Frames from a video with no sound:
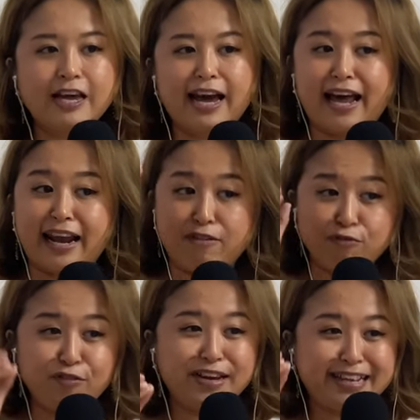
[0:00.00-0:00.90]
And I
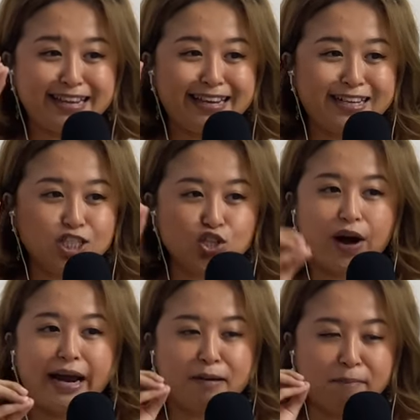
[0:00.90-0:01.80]
really
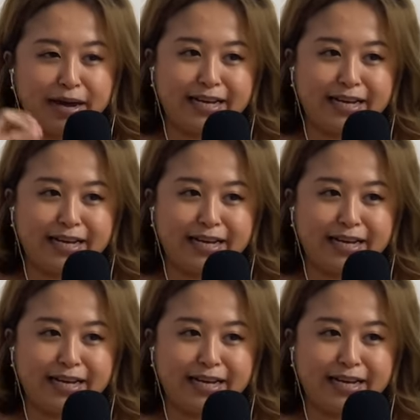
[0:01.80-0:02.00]
track my